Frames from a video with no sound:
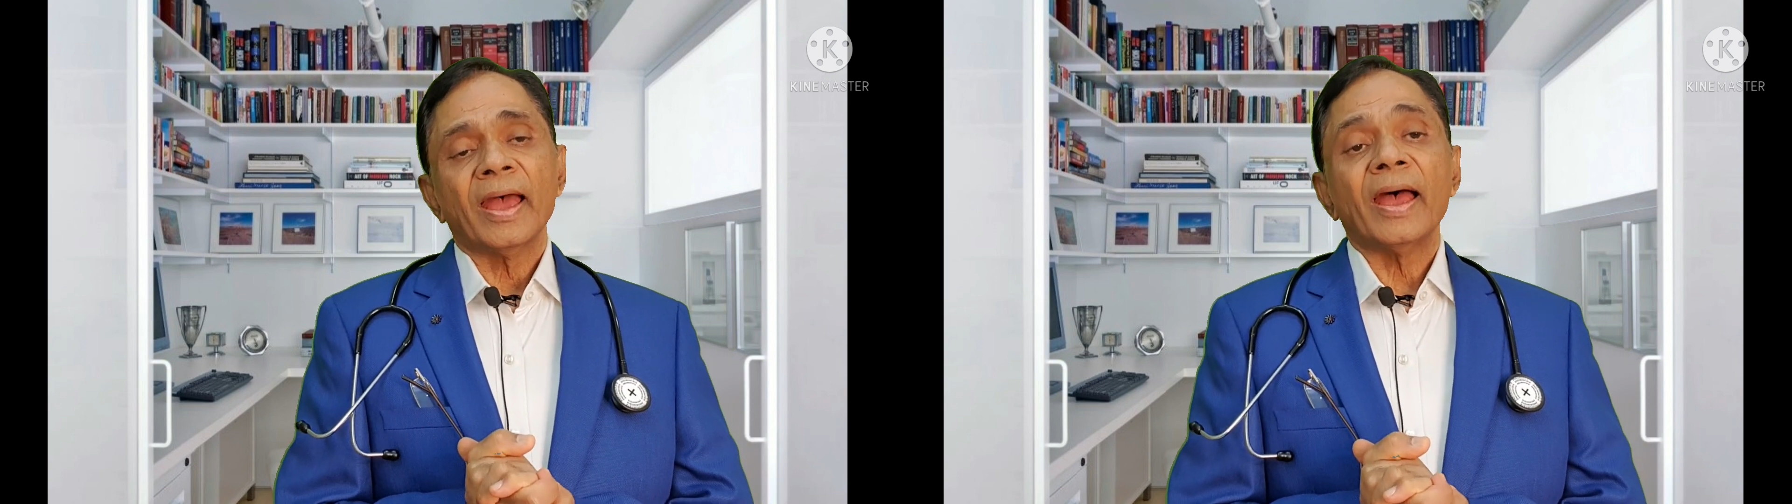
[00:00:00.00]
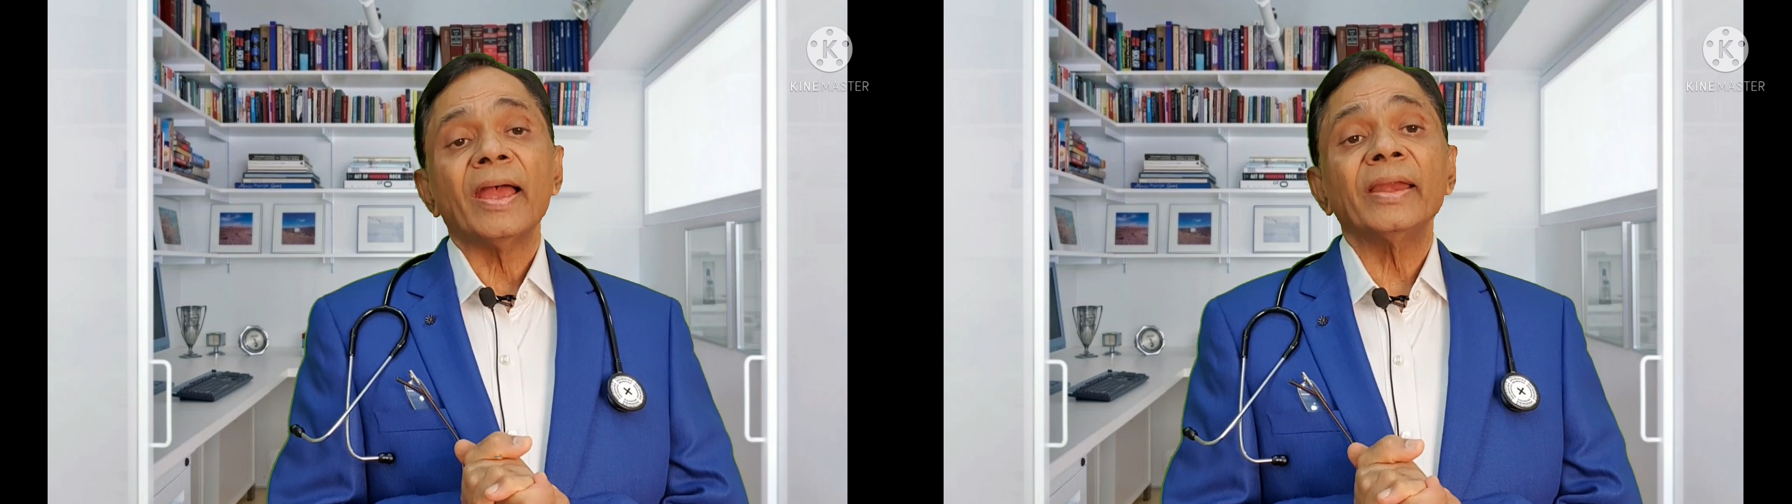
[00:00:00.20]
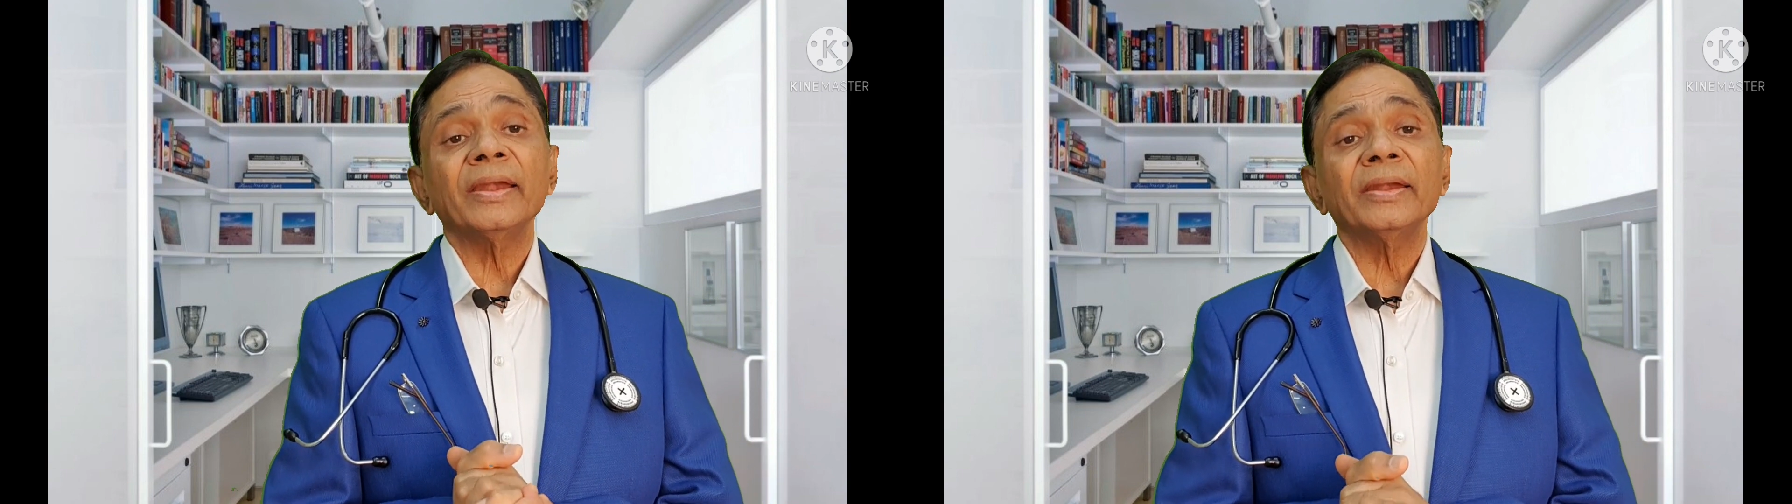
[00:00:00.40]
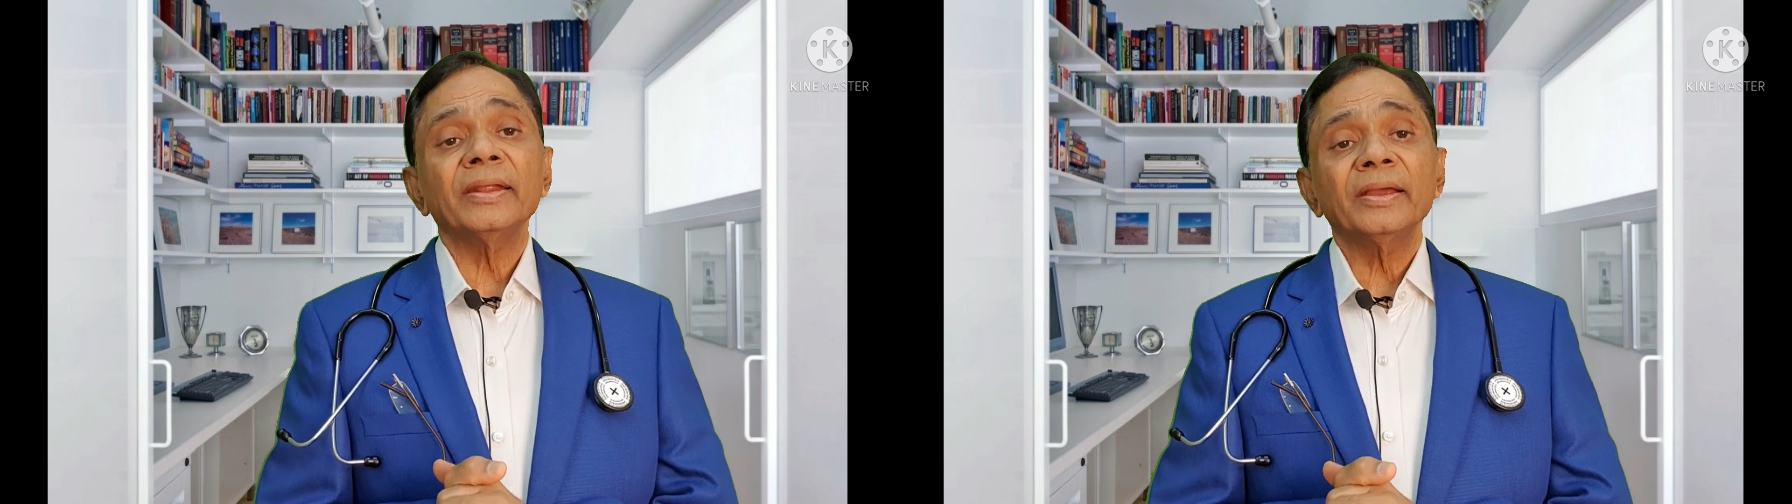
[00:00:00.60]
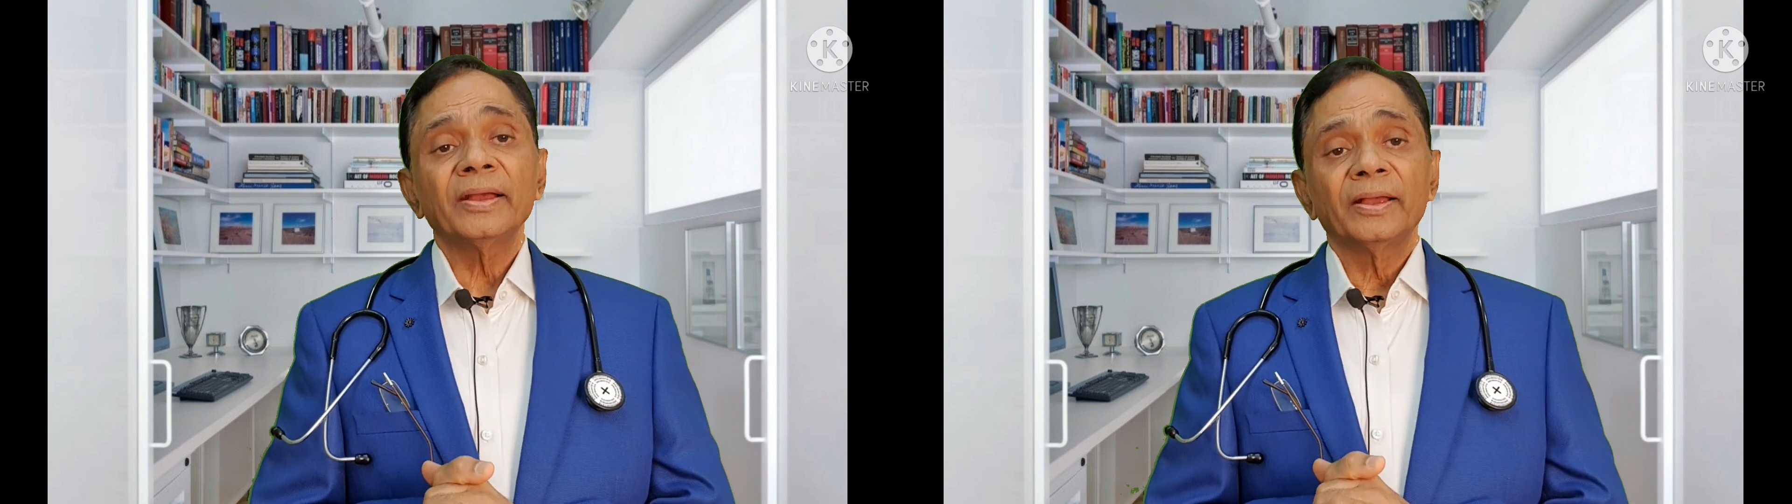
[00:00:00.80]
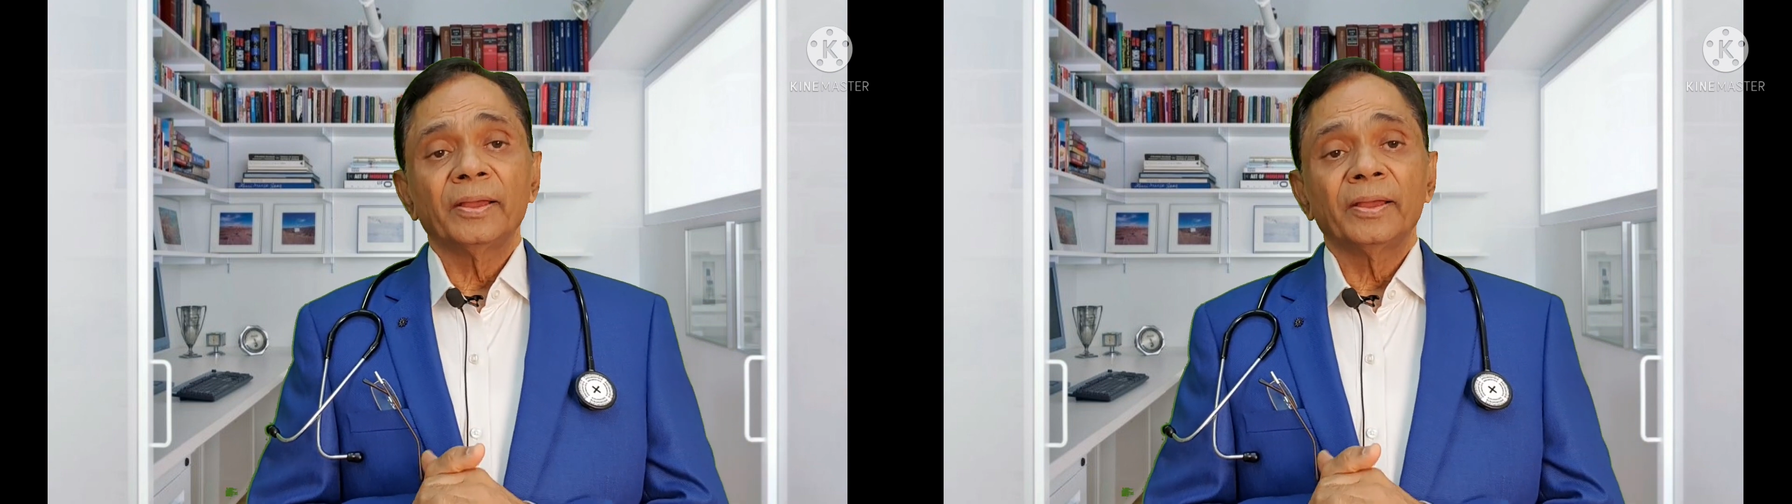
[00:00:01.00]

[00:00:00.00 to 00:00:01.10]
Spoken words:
and